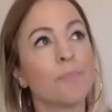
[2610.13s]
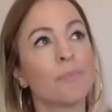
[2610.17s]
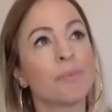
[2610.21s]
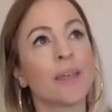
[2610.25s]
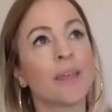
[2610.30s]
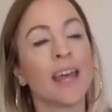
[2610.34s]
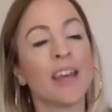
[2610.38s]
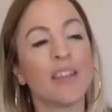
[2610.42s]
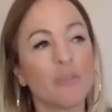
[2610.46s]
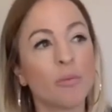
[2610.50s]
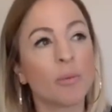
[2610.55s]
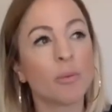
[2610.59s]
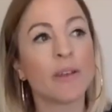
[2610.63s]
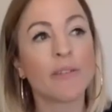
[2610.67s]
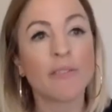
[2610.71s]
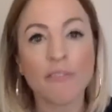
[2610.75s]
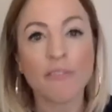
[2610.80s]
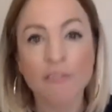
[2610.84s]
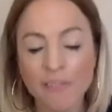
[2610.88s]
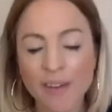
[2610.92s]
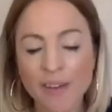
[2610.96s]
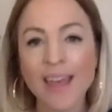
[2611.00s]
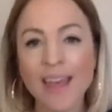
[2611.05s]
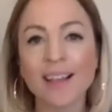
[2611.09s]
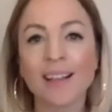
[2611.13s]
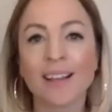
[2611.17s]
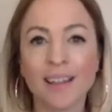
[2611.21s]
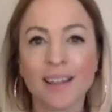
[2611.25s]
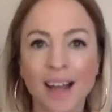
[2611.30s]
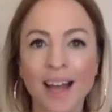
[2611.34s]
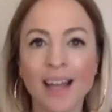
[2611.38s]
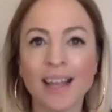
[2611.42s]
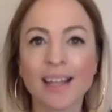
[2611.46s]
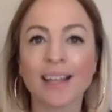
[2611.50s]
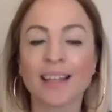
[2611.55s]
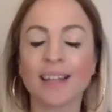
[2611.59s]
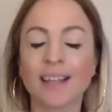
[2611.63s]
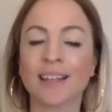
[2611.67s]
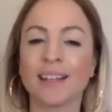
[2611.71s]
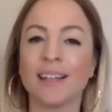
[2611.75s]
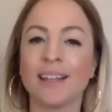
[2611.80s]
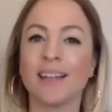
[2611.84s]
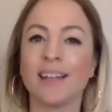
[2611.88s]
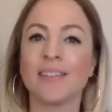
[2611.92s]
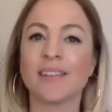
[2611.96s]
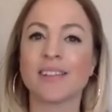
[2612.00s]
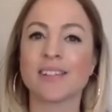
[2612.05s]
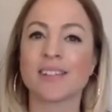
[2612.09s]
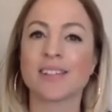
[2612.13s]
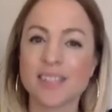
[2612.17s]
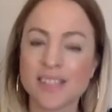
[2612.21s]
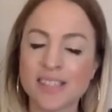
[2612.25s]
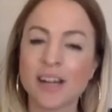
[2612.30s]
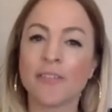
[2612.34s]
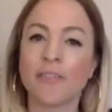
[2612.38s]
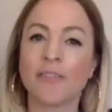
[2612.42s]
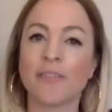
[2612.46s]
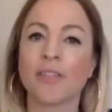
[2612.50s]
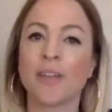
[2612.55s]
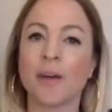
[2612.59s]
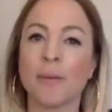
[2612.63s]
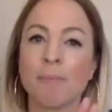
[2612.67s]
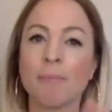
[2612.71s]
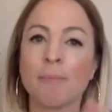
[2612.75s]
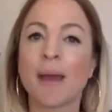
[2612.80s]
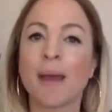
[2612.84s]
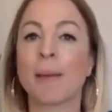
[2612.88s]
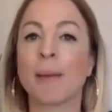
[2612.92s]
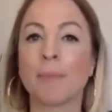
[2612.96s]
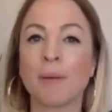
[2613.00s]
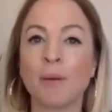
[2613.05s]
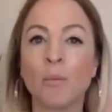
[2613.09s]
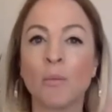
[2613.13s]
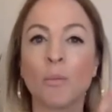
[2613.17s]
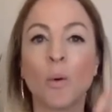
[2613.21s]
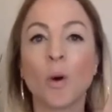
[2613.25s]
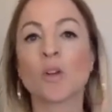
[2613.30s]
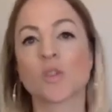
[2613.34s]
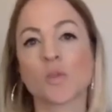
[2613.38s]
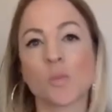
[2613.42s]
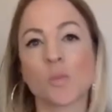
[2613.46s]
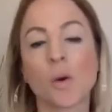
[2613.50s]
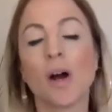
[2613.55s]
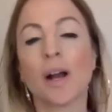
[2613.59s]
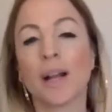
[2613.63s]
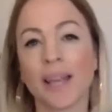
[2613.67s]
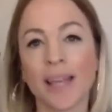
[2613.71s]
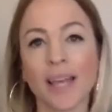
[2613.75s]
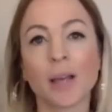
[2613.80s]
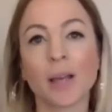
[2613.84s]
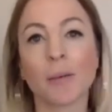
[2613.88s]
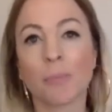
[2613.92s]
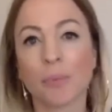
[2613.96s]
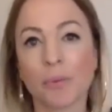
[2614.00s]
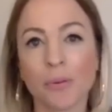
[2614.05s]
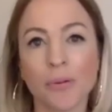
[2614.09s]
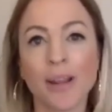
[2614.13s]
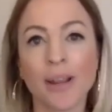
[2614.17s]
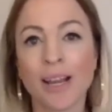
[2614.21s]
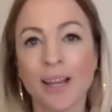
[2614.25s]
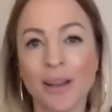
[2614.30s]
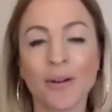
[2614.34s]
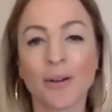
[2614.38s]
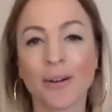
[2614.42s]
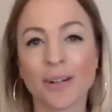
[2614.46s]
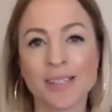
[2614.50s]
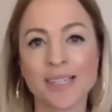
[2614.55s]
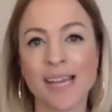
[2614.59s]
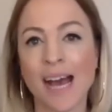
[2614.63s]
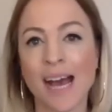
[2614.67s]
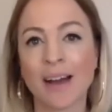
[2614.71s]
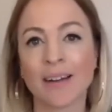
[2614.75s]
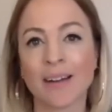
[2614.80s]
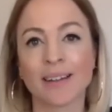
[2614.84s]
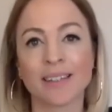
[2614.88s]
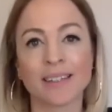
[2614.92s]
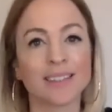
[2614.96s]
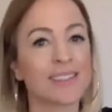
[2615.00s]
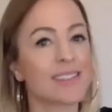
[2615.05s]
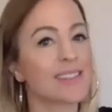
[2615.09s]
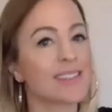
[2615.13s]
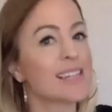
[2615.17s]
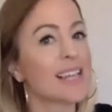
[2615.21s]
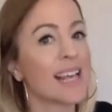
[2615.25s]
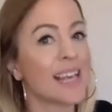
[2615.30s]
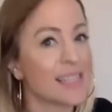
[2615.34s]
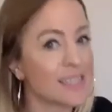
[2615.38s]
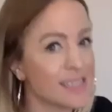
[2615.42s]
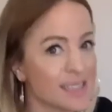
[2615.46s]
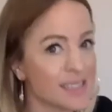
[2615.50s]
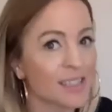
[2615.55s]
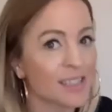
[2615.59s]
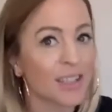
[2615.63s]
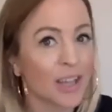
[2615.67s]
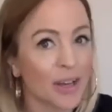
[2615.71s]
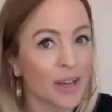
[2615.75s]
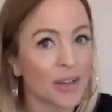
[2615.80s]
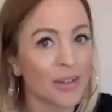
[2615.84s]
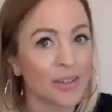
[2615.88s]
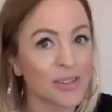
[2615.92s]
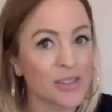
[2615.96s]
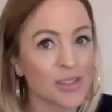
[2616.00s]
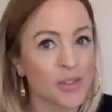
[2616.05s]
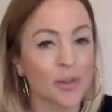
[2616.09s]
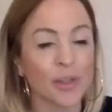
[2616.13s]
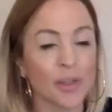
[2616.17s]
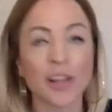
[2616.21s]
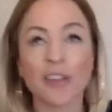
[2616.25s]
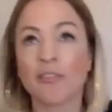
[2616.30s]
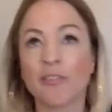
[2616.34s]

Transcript: if we feel like the stuff that maybe was working pre-lockdown just isn't going to, and